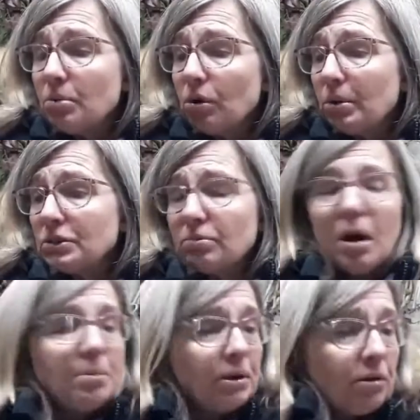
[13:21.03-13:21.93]
ones from
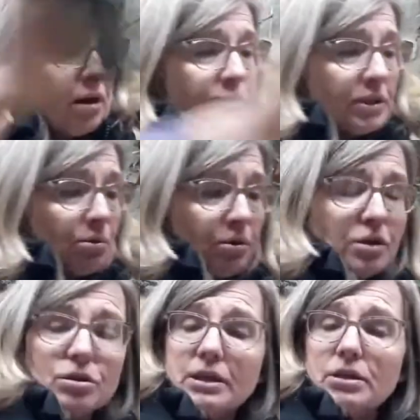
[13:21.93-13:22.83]
Hobbycraft and all
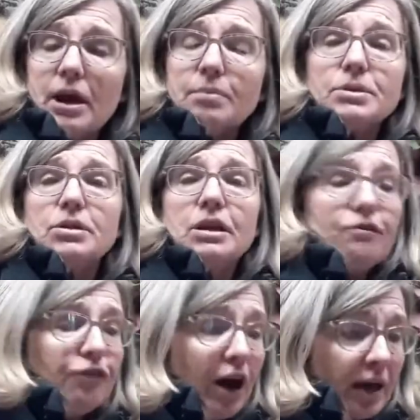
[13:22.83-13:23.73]
those things are absolutely
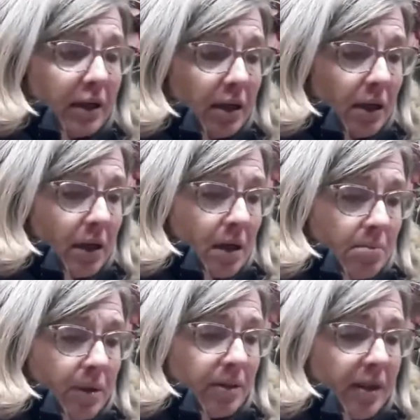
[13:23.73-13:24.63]
fine,
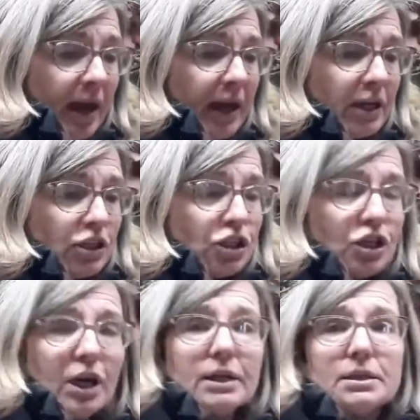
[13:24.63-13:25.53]
but they
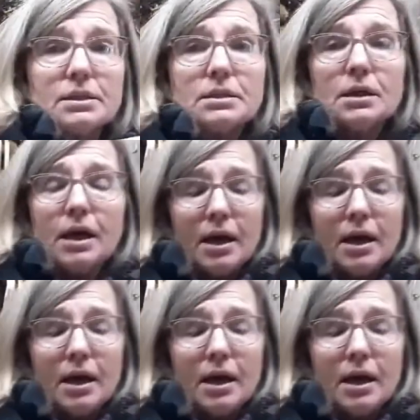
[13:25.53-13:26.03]
just